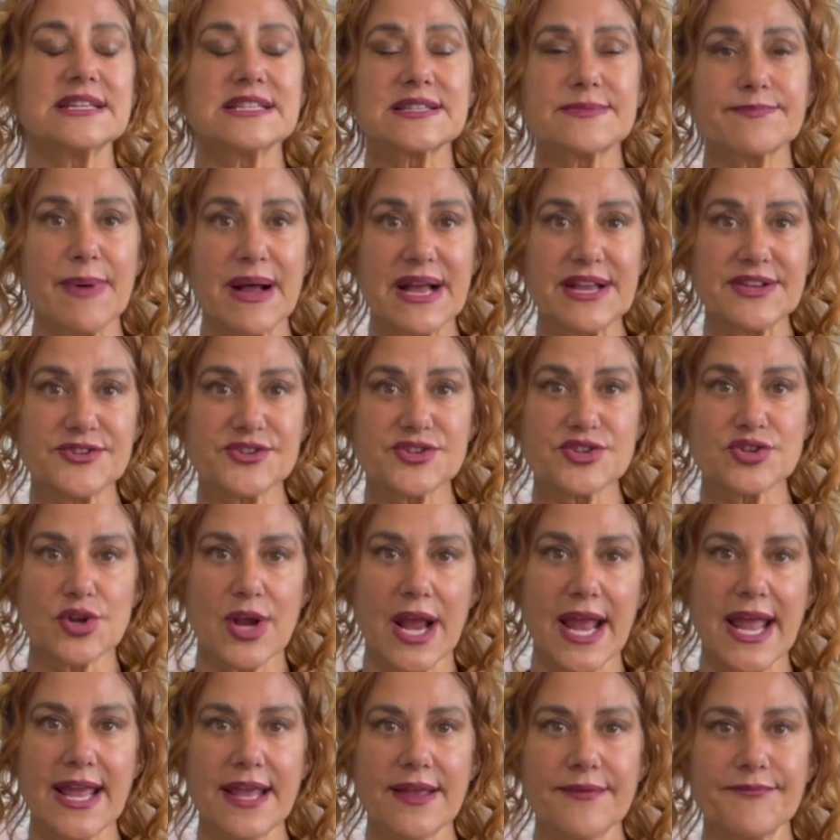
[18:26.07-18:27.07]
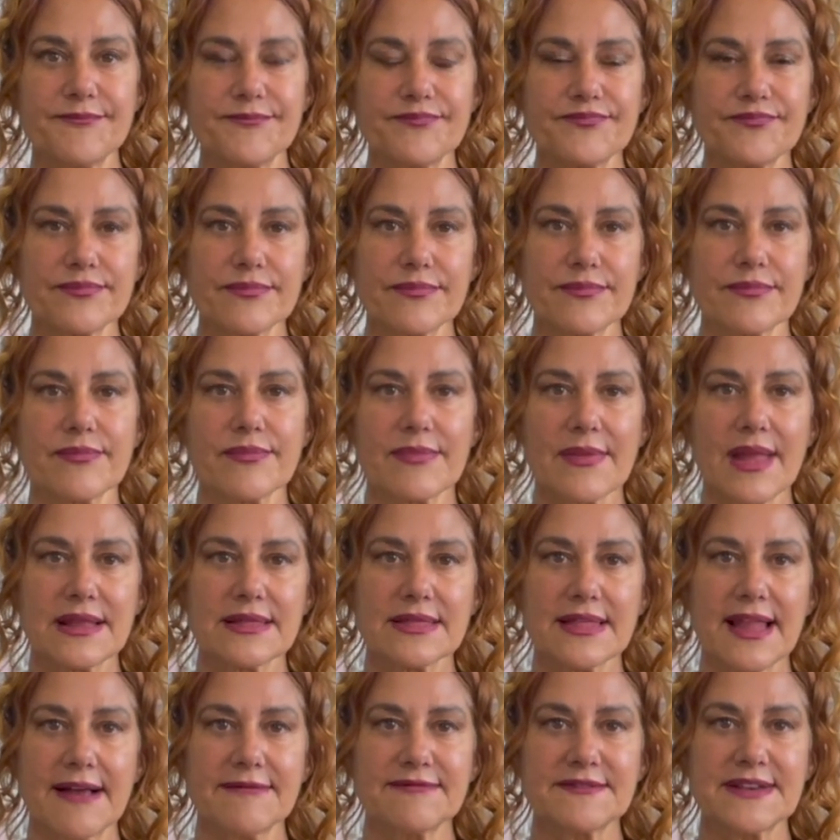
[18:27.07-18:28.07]
Spine straight,
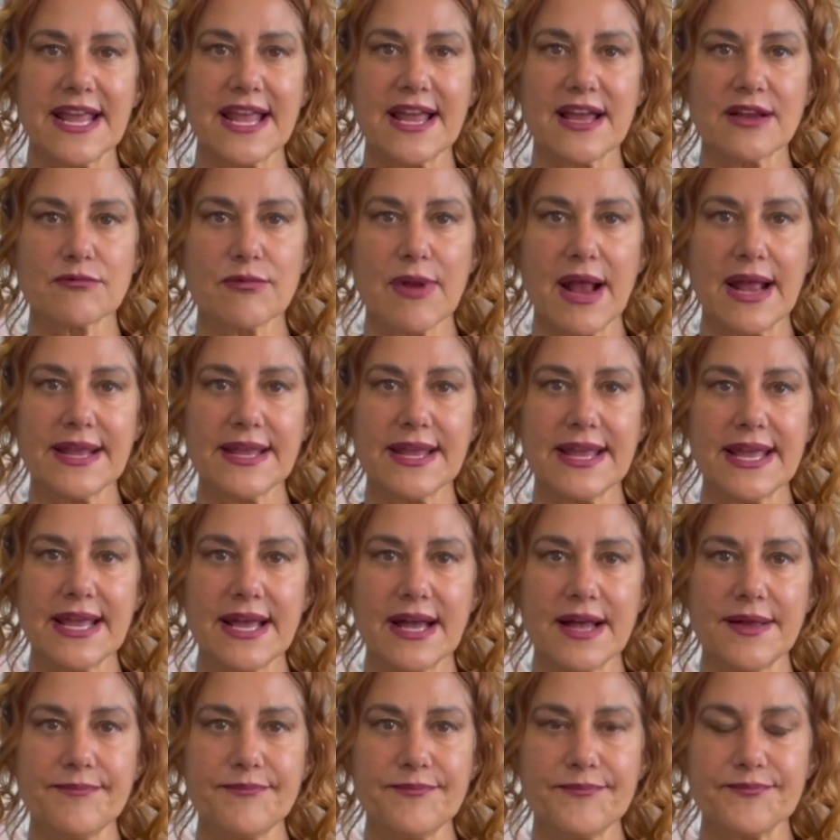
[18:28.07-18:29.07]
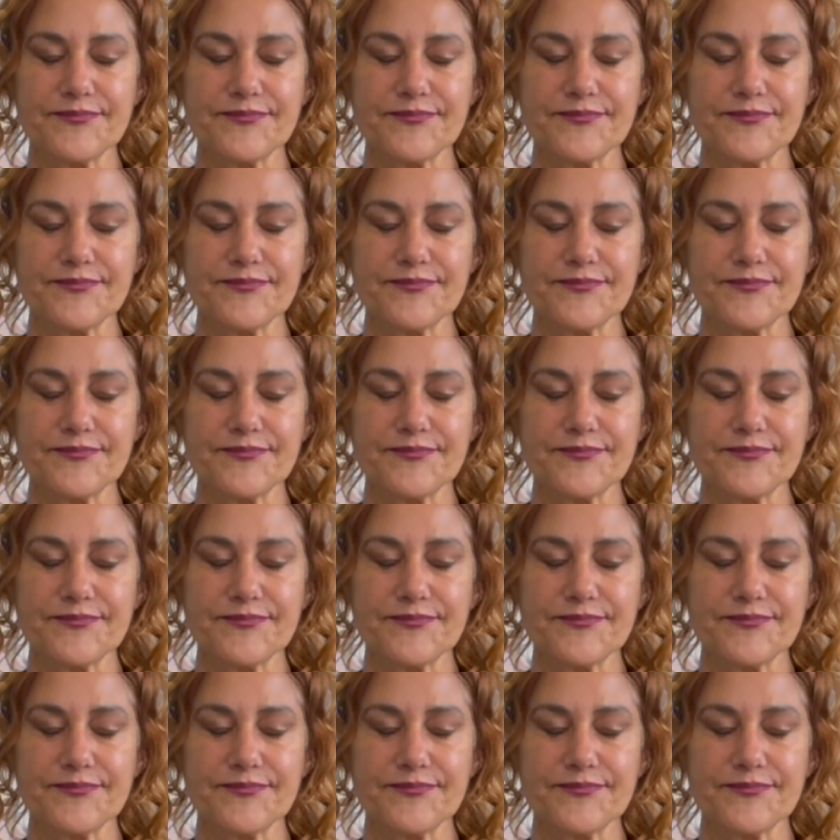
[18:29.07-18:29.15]
left hand, right hand.